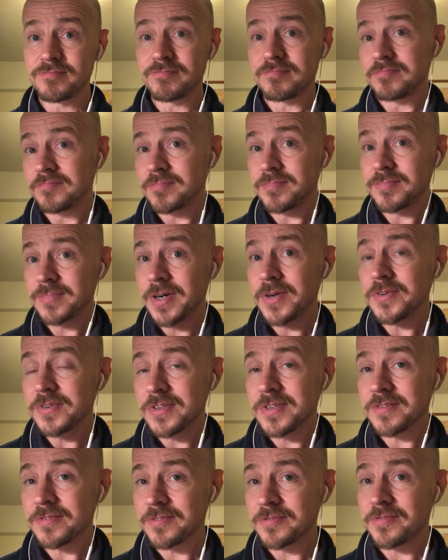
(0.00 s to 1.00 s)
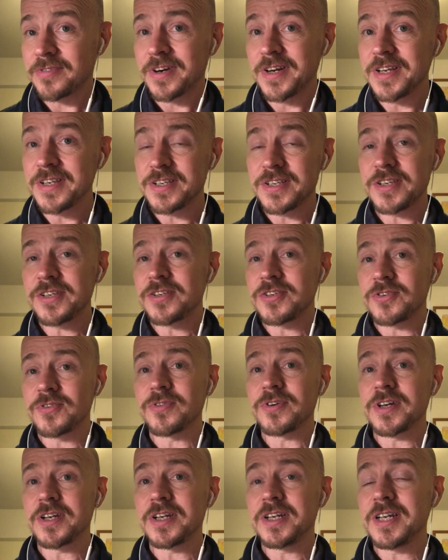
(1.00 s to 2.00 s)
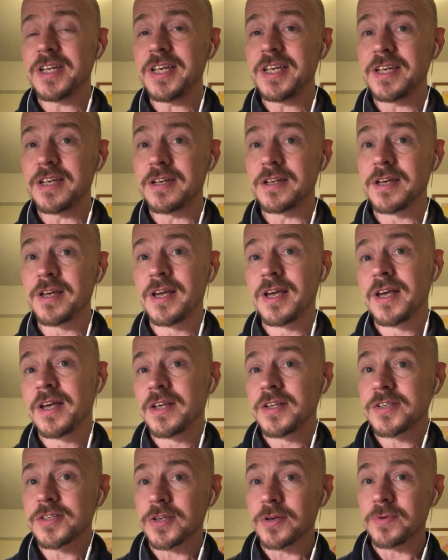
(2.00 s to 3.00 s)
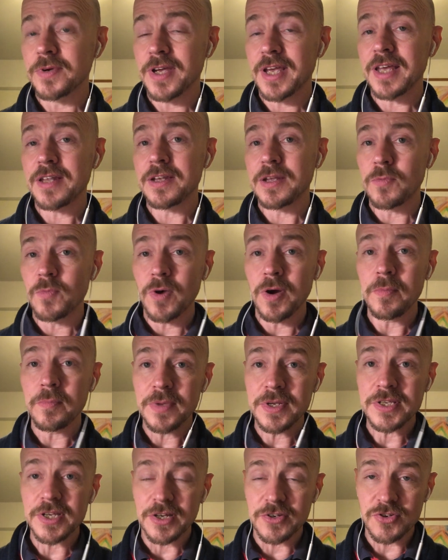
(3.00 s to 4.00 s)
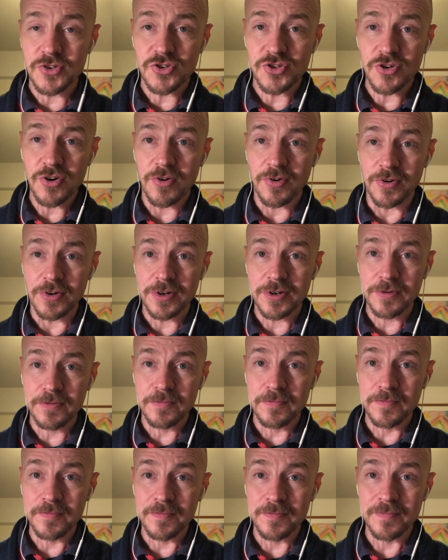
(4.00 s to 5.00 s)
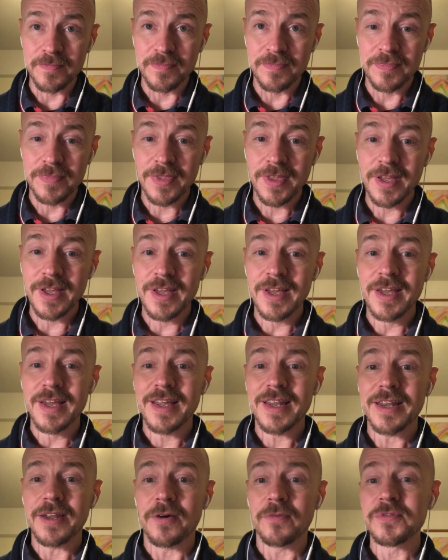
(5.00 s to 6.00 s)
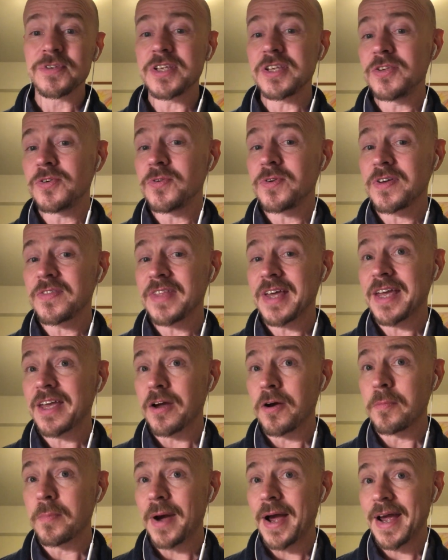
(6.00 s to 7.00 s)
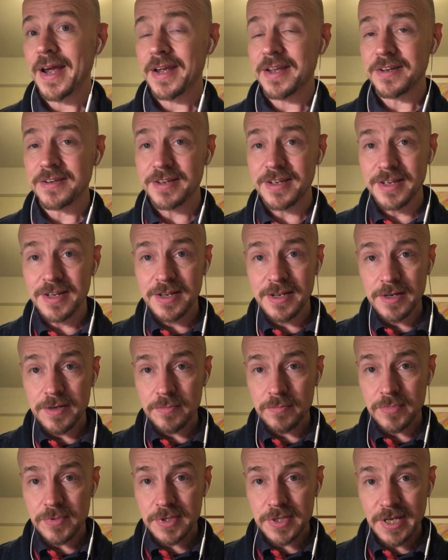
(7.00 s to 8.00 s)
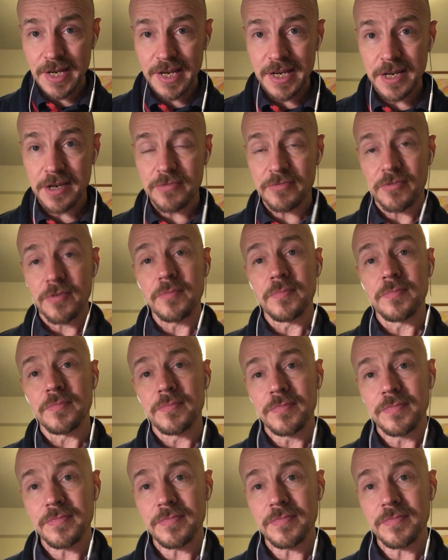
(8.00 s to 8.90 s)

most of the phrases you're going to need. So again, it won't be such a shock. Obviously, you can then go back and take from